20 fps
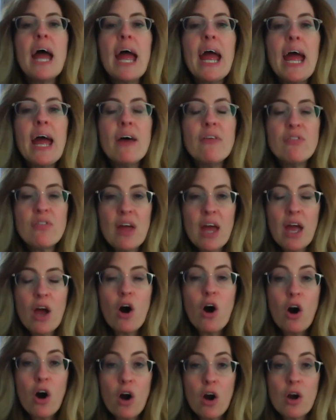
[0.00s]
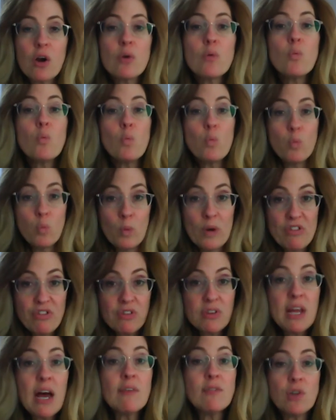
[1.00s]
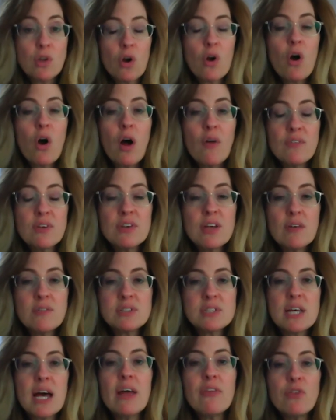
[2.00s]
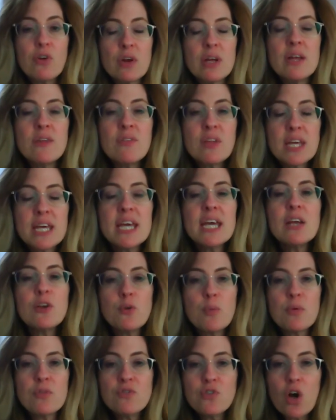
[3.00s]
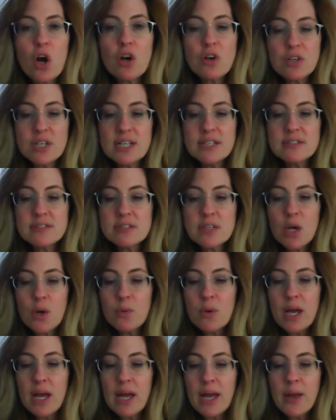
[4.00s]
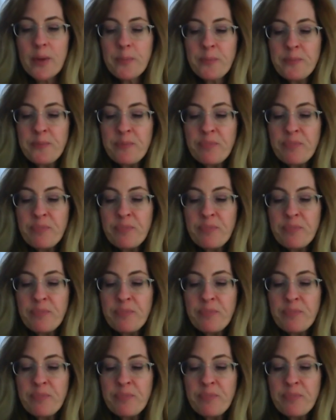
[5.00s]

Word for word: and they are with the devil or on the devil's side they're in the kingdom of darkness okay